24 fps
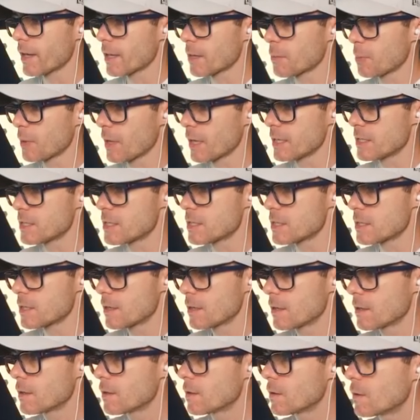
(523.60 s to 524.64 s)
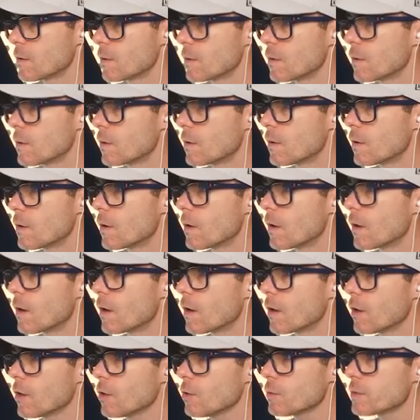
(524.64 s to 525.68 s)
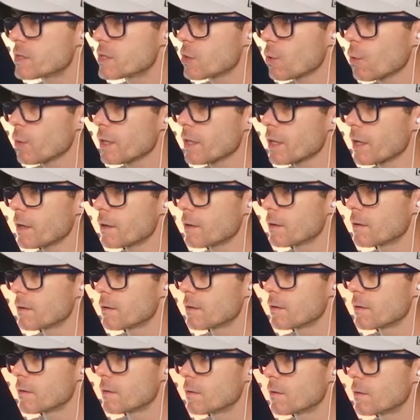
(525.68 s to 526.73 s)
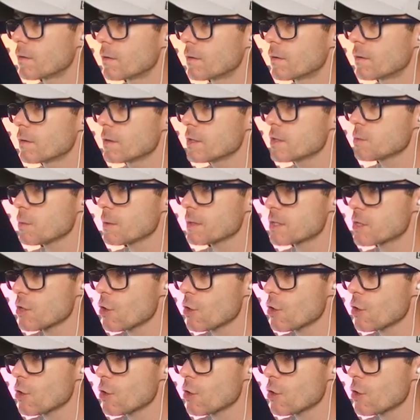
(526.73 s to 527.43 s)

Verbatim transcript: of the place? Ooh, a toilet. This one's